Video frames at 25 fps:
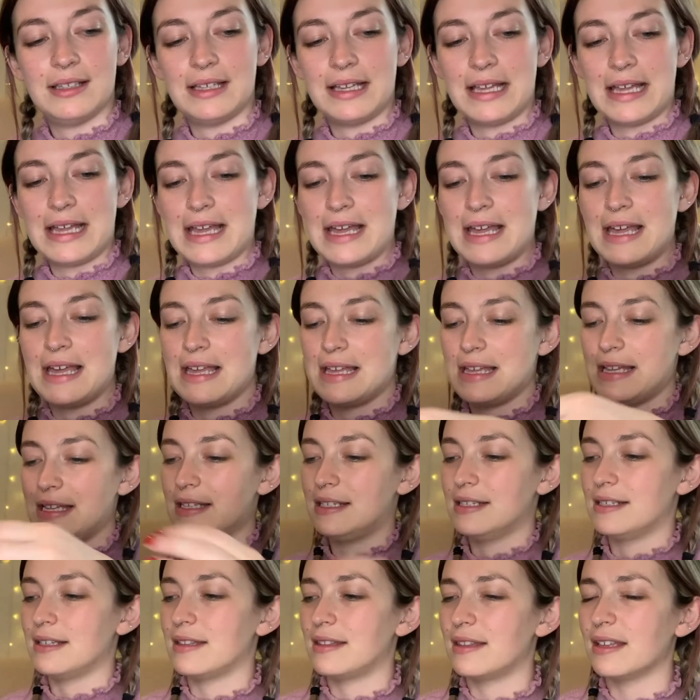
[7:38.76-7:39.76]

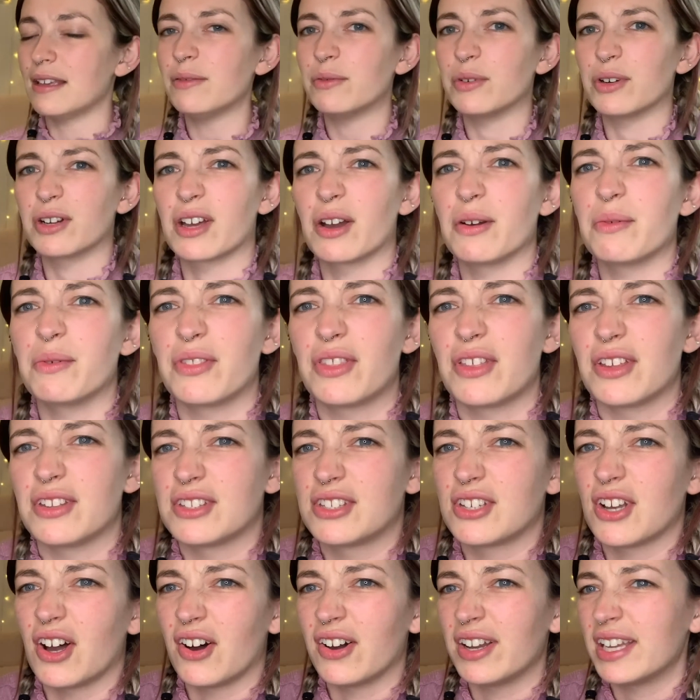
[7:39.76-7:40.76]
and I think we'll go with a
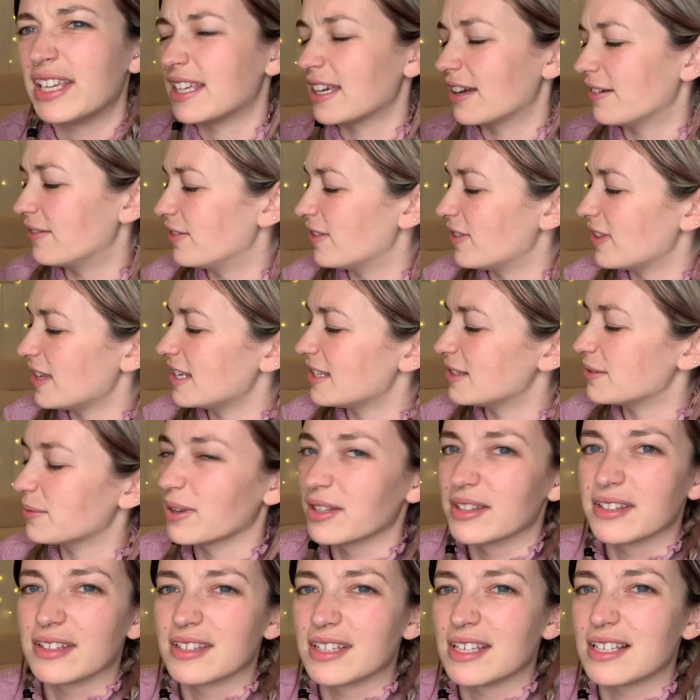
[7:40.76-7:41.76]
tiger for these
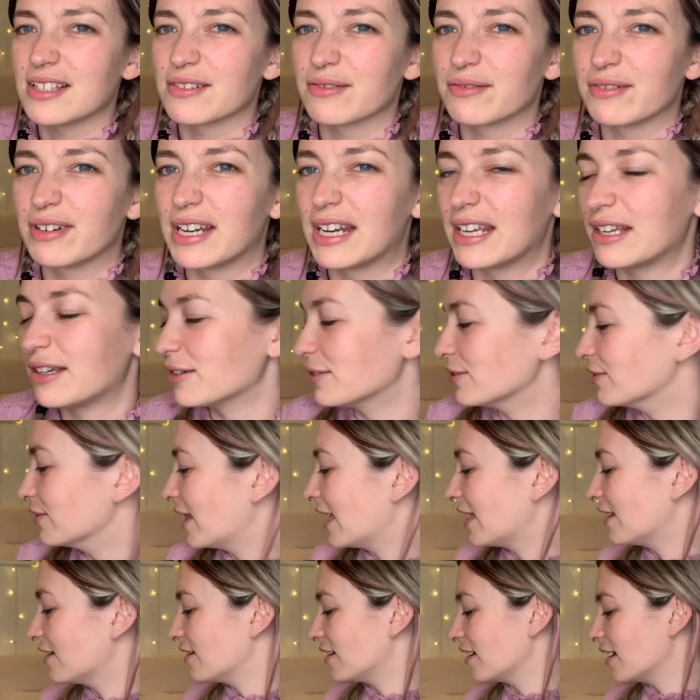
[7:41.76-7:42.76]
ones. These are really cool,
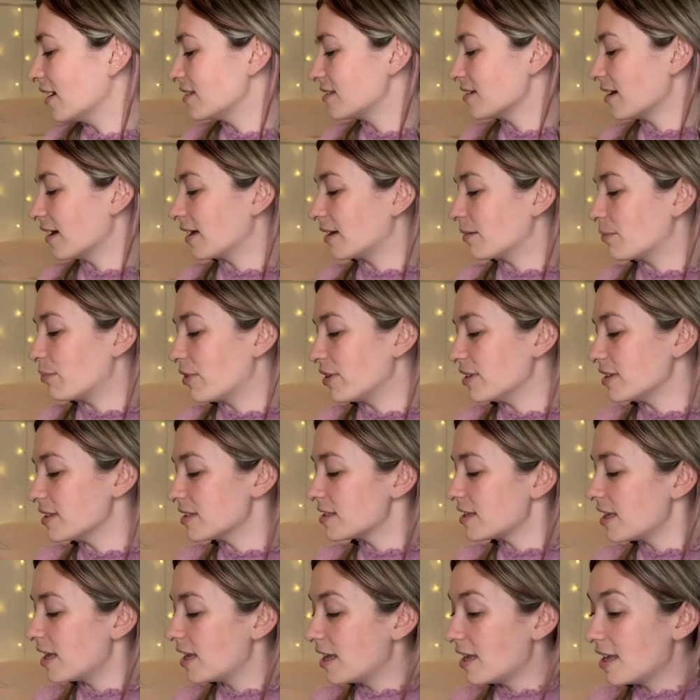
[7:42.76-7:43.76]
they look like tiger prints.
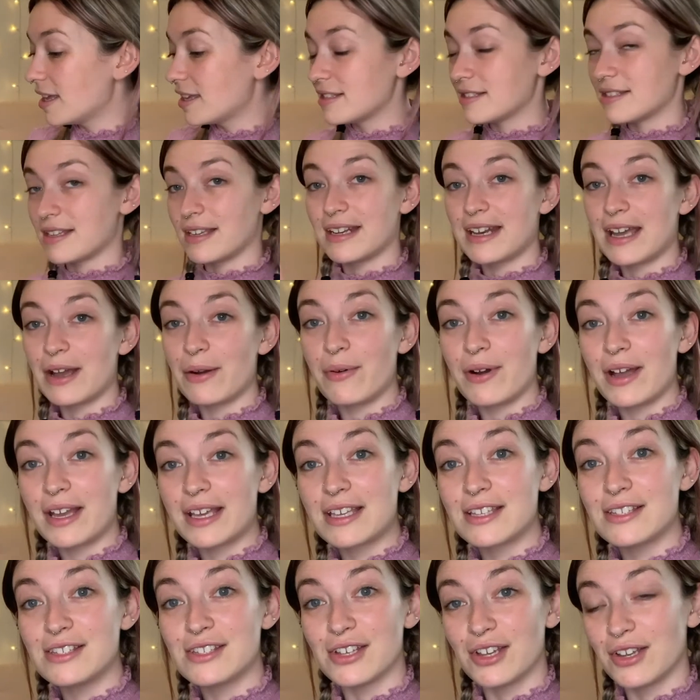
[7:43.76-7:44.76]
So now what I
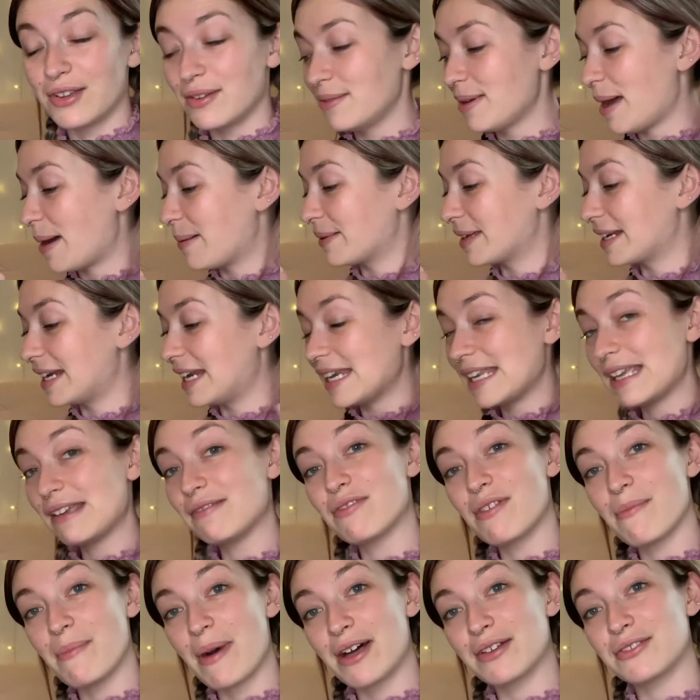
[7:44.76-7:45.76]
can do, I'm going to leave
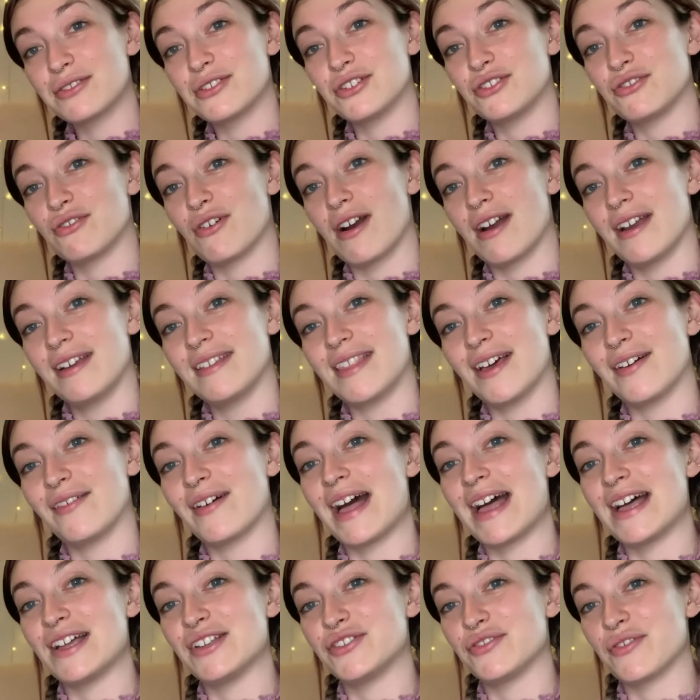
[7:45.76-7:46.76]
them out to dry, they'll
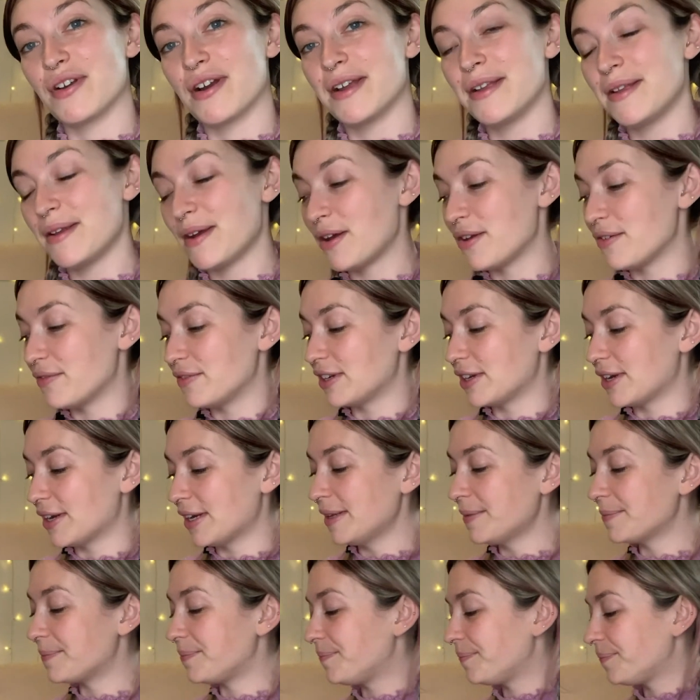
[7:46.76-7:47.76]
air dry
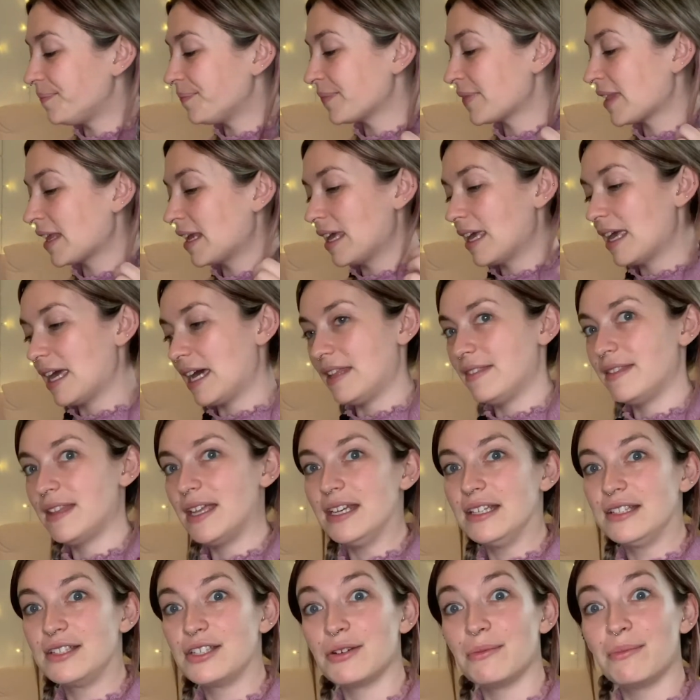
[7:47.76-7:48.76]
overnight. And
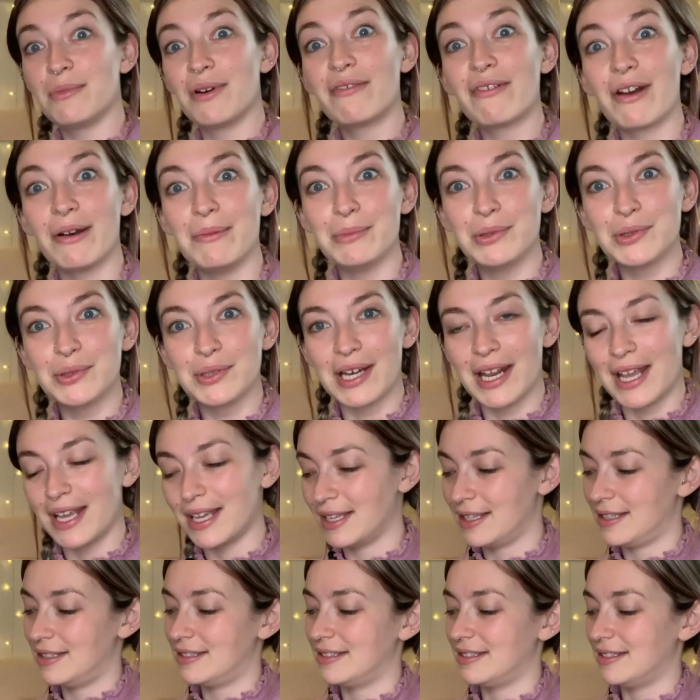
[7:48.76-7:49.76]
then tomorrow
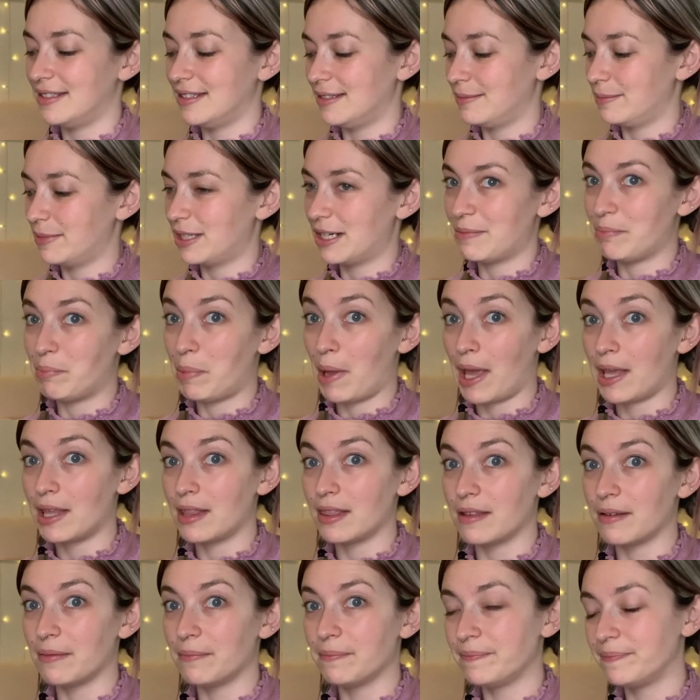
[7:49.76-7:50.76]
morning, I'm going to
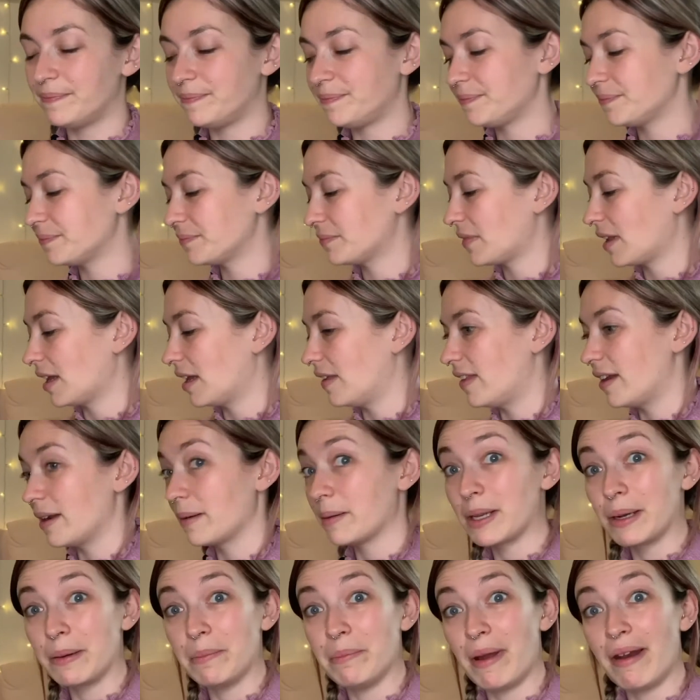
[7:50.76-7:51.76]
paint them and I'm
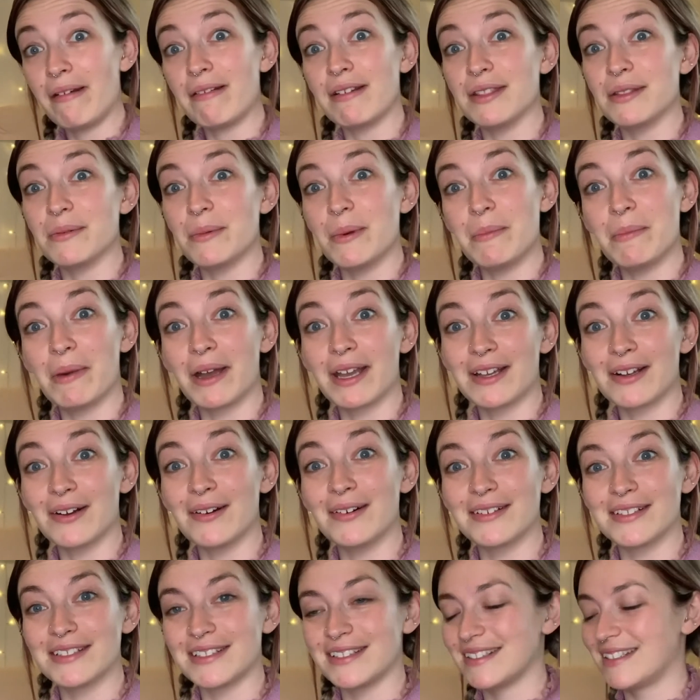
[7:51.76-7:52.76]
going to bury them in my
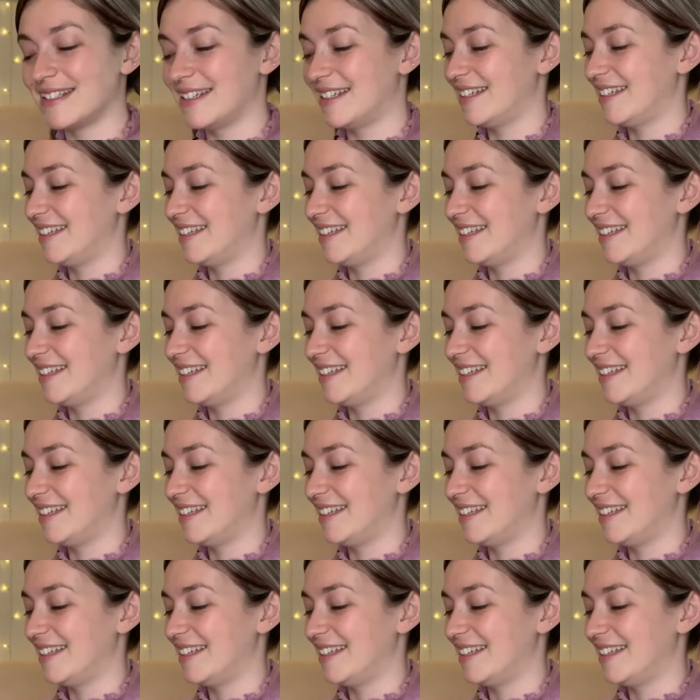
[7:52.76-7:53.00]
garden.